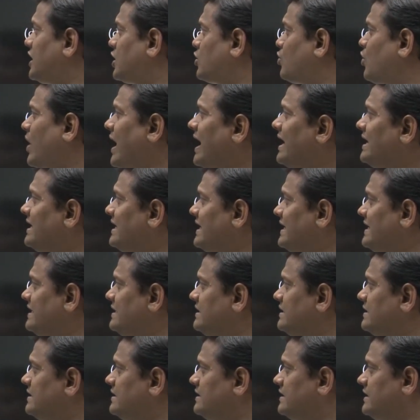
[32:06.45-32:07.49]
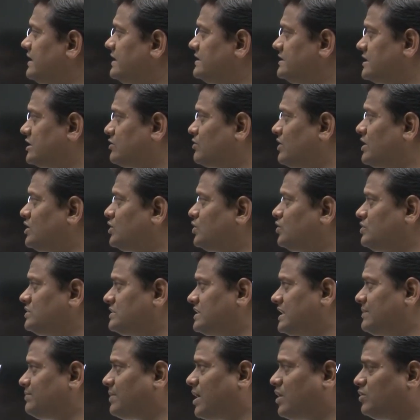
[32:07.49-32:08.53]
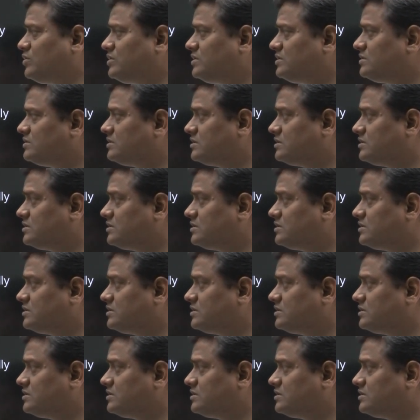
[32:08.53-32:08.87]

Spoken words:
quietly is equal to slip out,